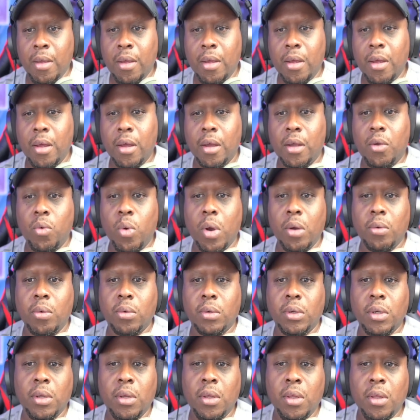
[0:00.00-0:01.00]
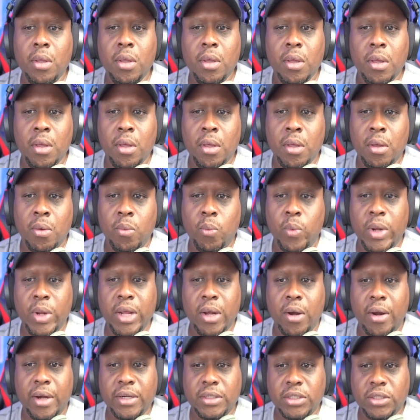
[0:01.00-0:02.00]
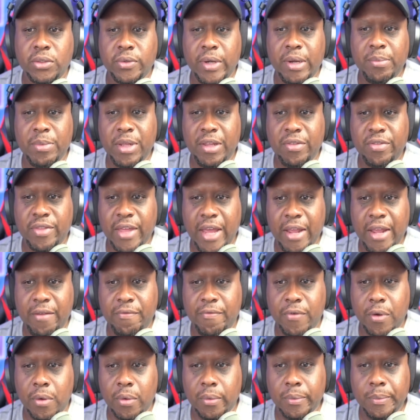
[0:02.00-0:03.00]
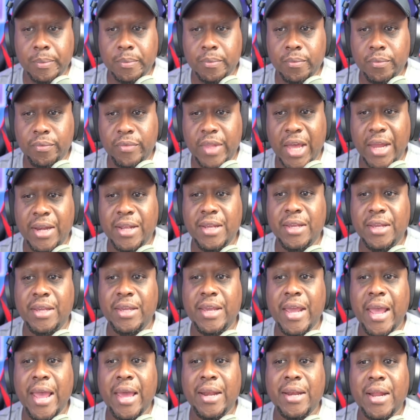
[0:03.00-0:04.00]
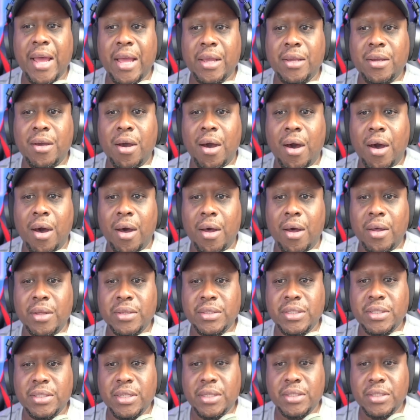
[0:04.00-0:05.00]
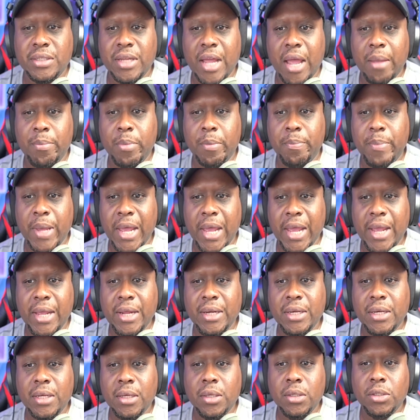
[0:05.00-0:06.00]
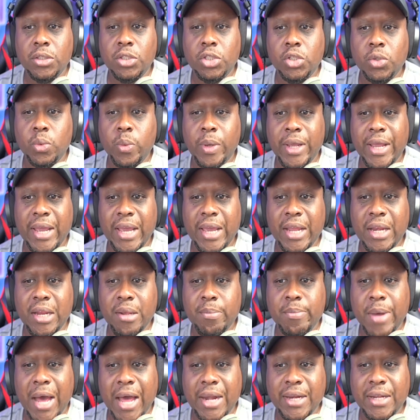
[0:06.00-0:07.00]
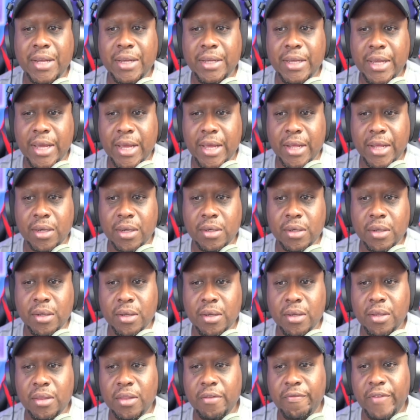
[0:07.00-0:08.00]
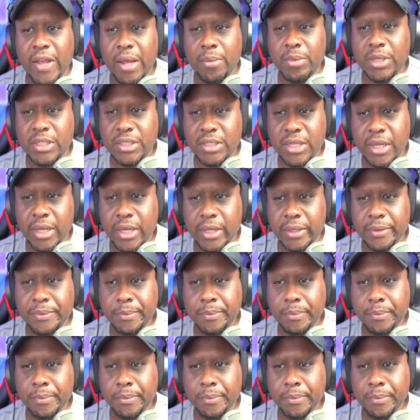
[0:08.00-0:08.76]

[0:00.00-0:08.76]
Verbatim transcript: Uh, quote, we are extremely thankful that he cannot cause this type of pain to anybody again, the family said.